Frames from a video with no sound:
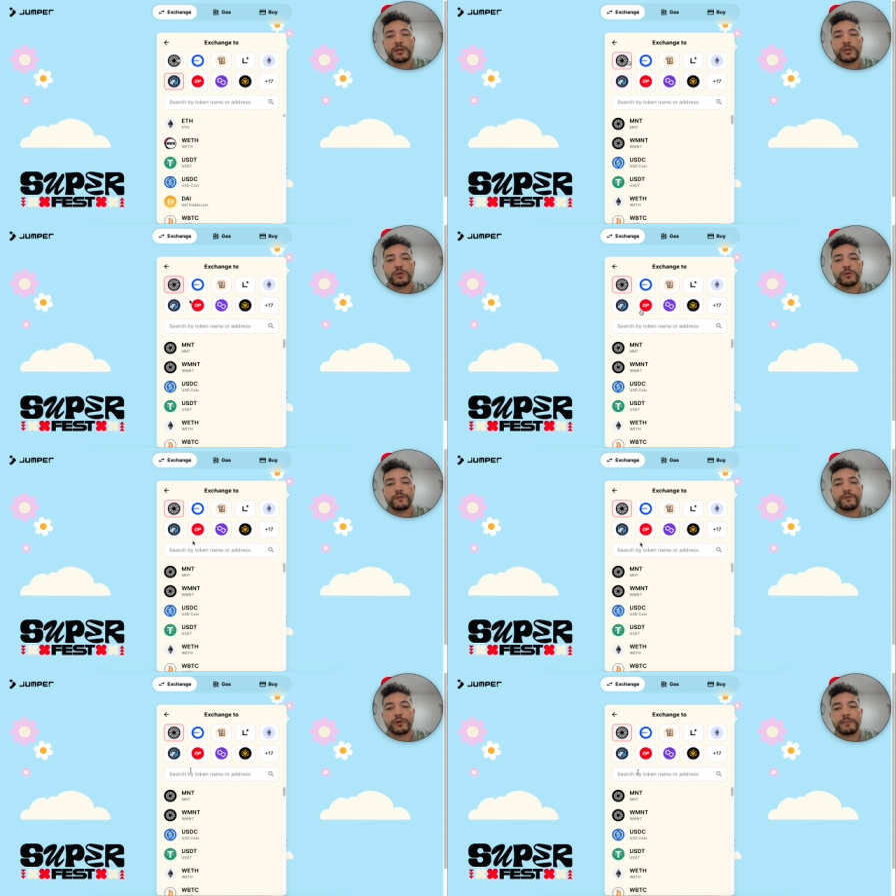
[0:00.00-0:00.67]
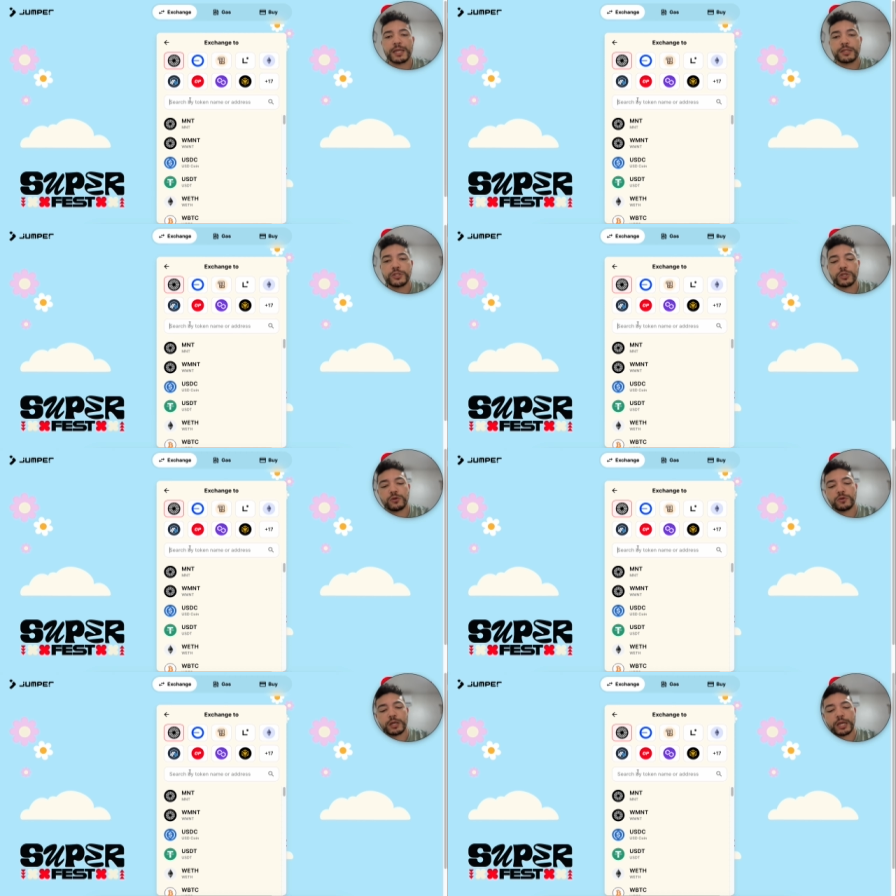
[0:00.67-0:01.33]
You look for
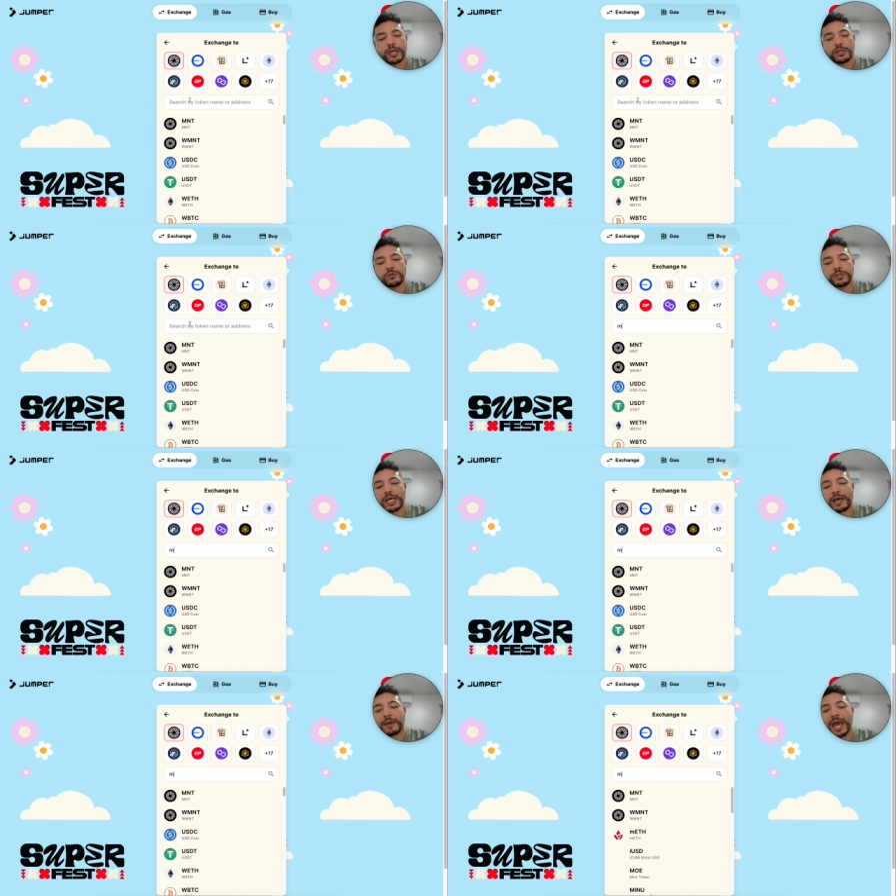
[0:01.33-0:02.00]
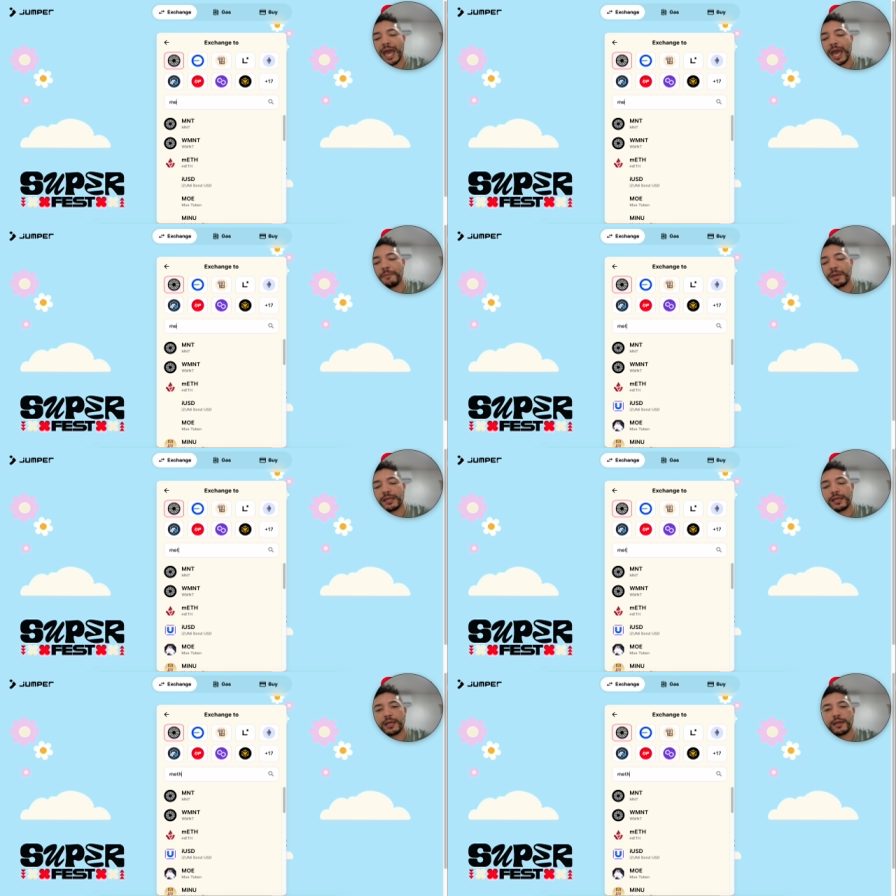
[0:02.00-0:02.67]
Mantle and you type
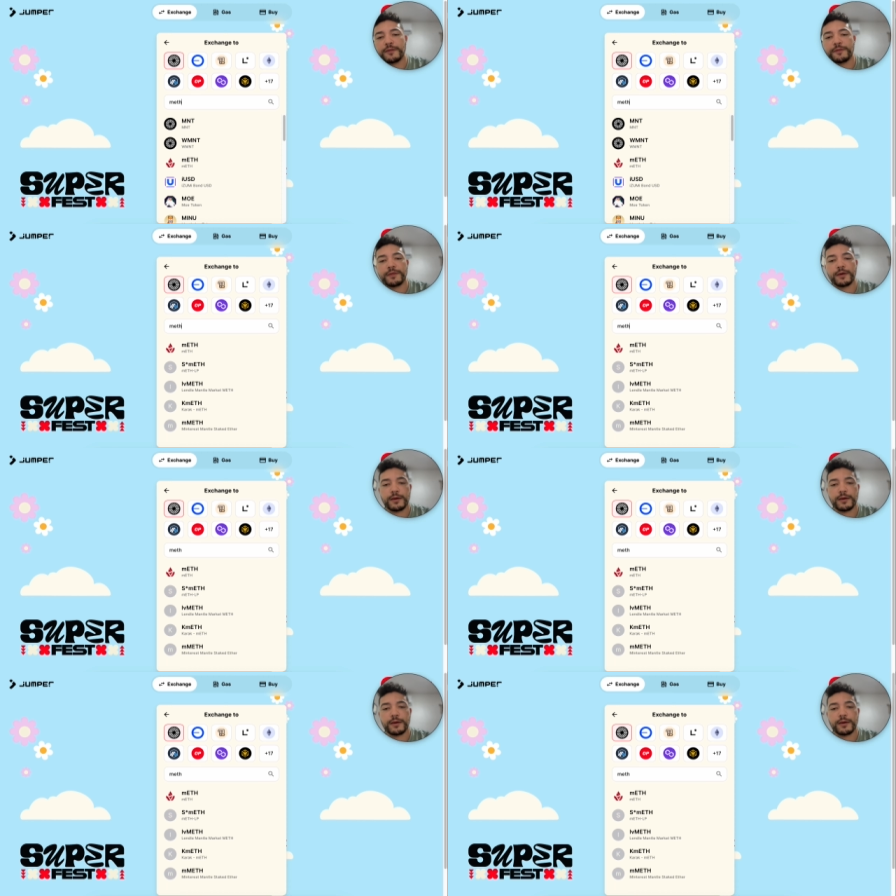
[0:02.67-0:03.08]
mETH.